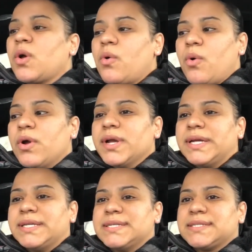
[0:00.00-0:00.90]
or
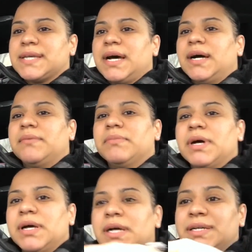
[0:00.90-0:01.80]
is um,
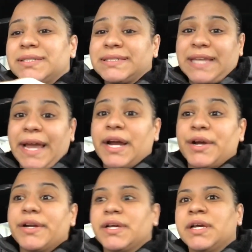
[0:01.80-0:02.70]

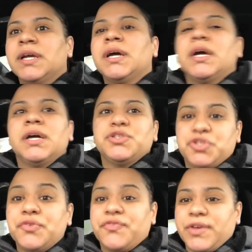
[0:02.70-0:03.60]
scared
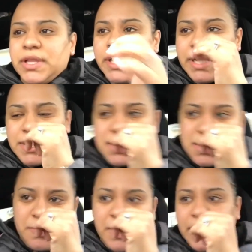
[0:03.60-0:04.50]
to feel it and
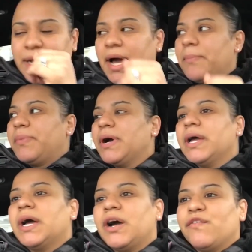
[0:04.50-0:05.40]
doesn't want to get up.
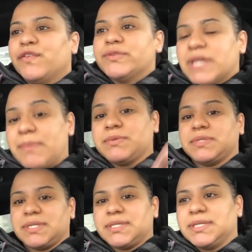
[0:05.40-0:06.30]
But a few times we
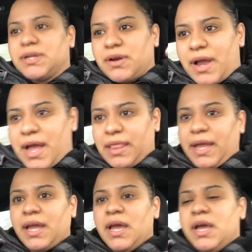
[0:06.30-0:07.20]
did see her
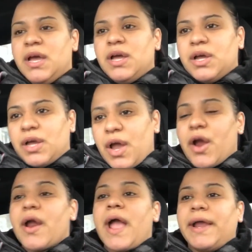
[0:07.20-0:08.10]
like
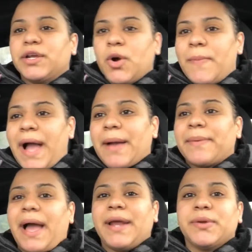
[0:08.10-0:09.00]
her head go back,
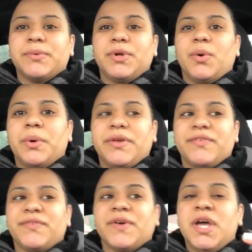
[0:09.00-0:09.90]
but I don't know if
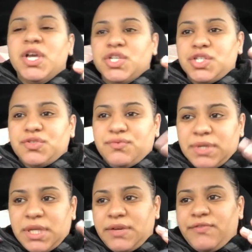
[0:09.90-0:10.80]
she's
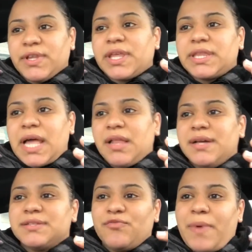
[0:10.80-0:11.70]
really feeling that
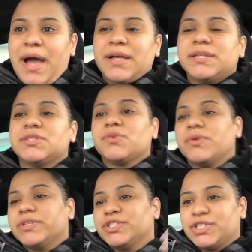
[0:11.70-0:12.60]
loss of balance
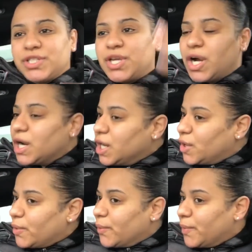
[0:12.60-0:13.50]
or it's just
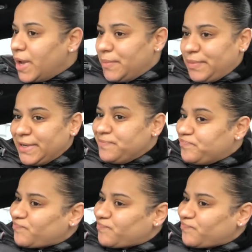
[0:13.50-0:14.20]
her or what. But